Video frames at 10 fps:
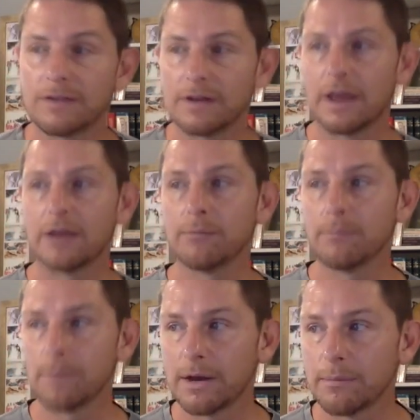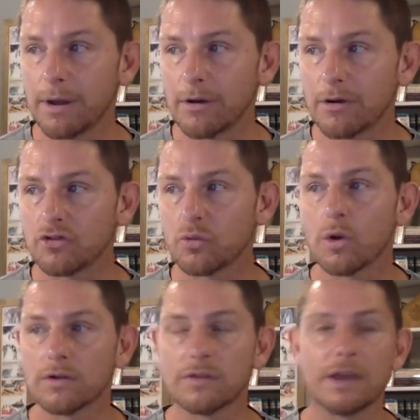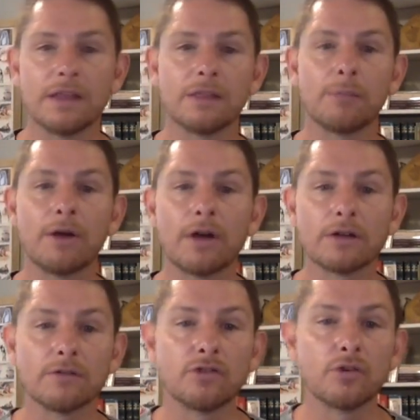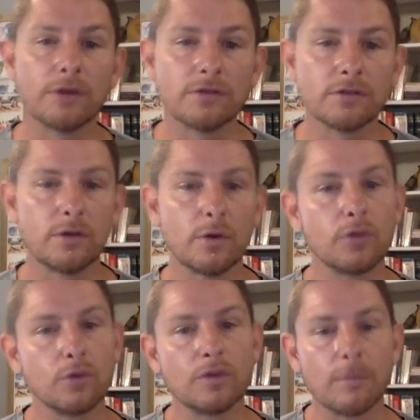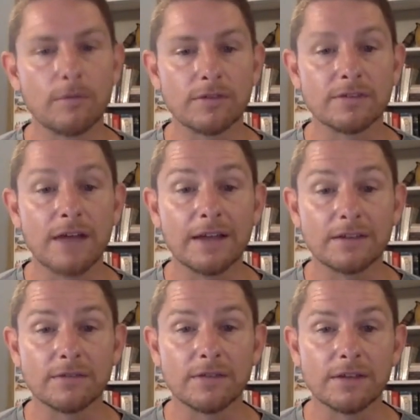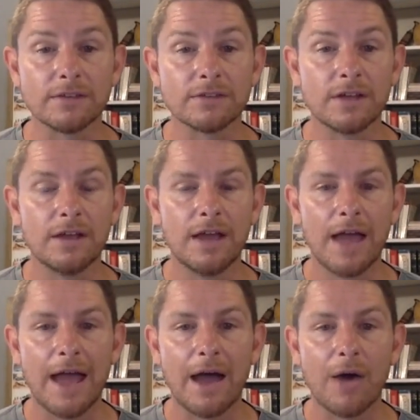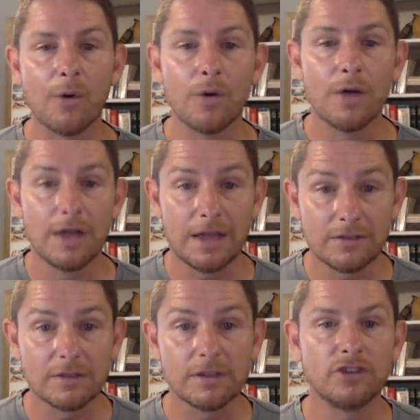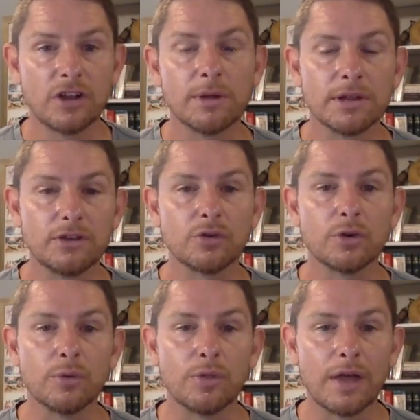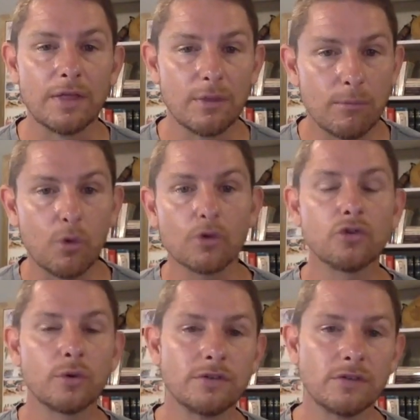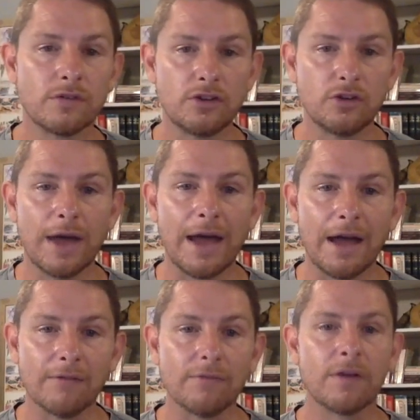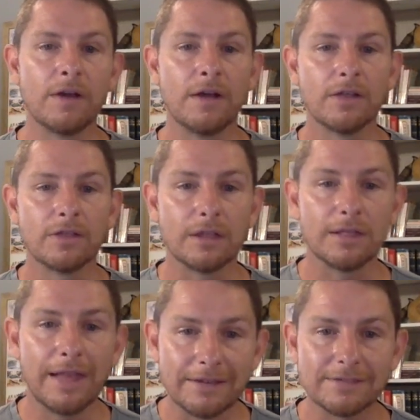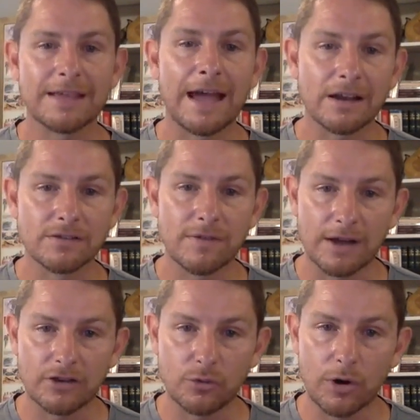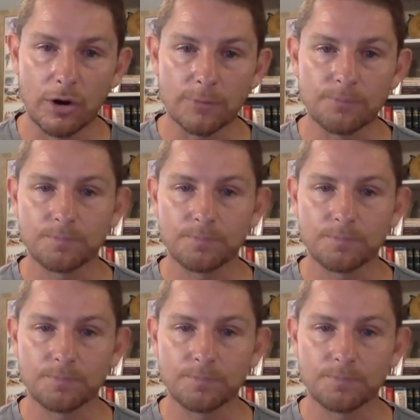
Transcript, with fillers: And and and Barry Schwartz in the Paradox of Choice goes through some of the science of this, how it's legitimately true that the more choices that you have, the less satisfied you are